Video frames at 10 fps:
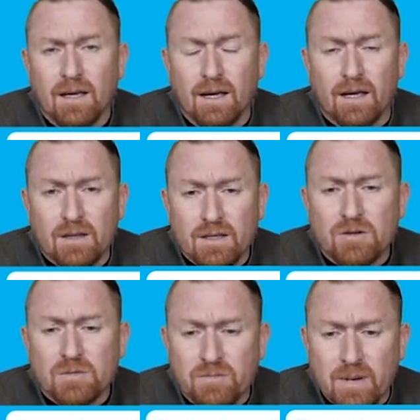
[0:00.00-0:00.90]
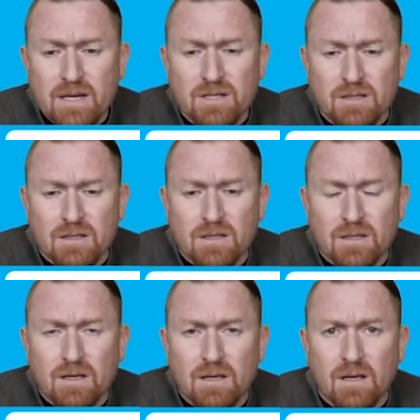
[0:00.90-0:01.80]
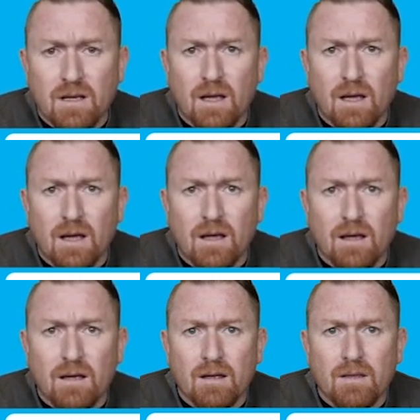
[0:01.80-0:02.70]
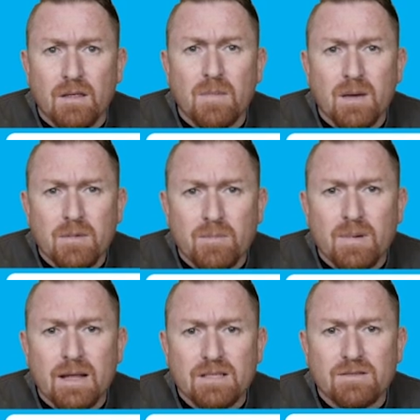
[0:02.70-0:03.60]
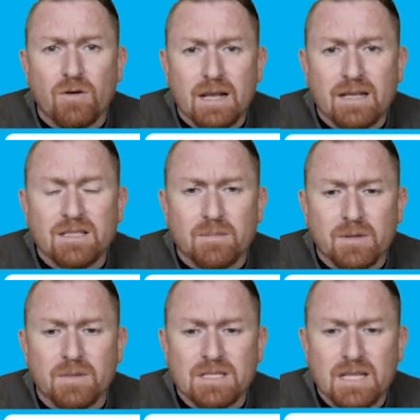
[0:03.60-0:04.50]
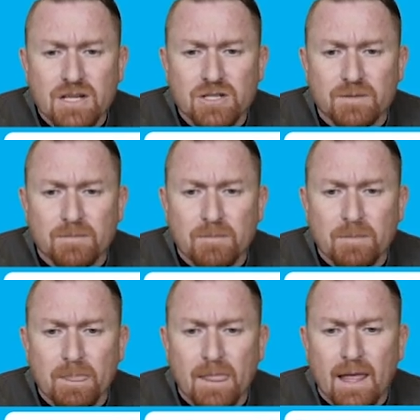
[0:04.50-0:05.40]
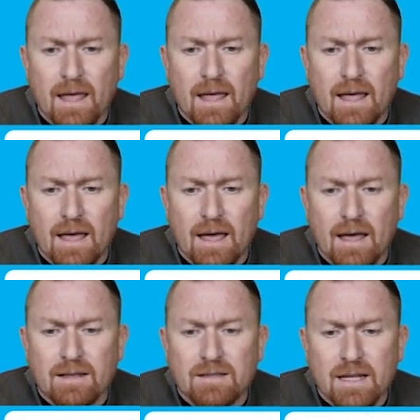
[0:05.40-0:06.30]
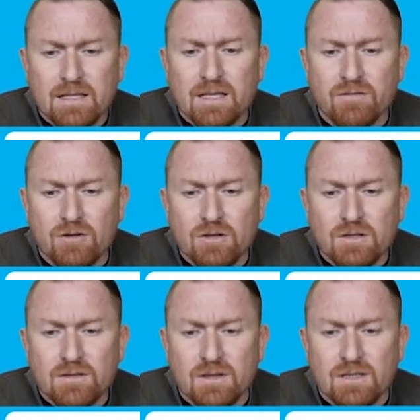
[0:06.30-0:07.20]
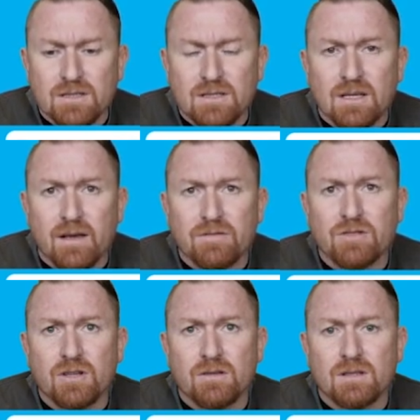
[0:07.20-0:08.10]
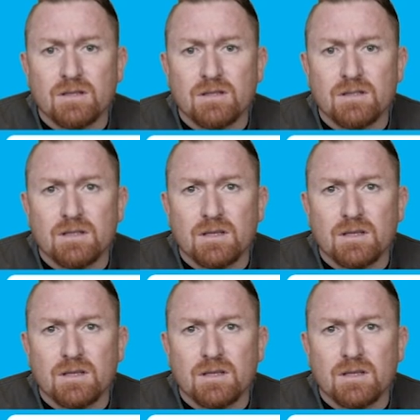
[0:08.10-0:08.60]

in these groups of patients, uh, there may be place for LH supplementation. And studies that have looked at this have shown that